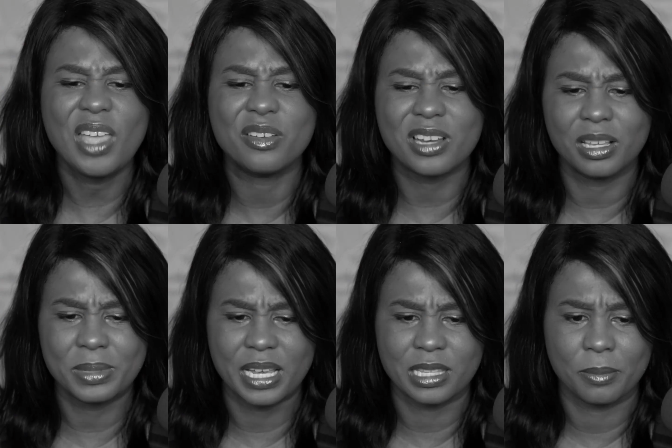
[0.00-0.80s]
I'm sorry, let me
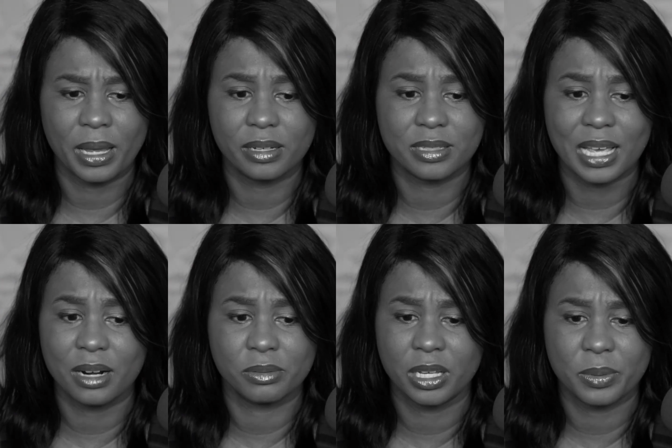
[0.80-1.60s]
take that back because I
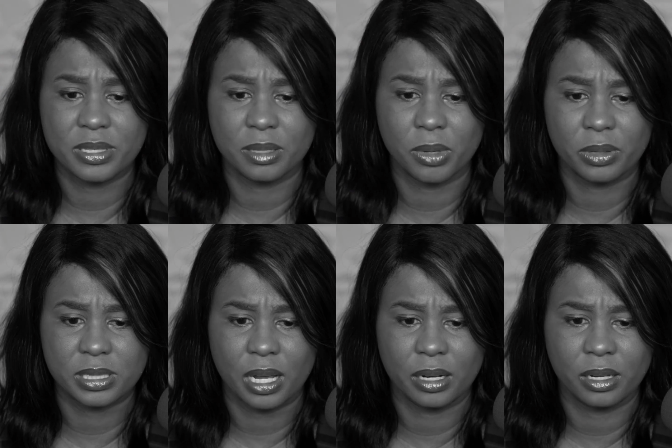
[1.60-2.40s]
don't think we see Bo Katan in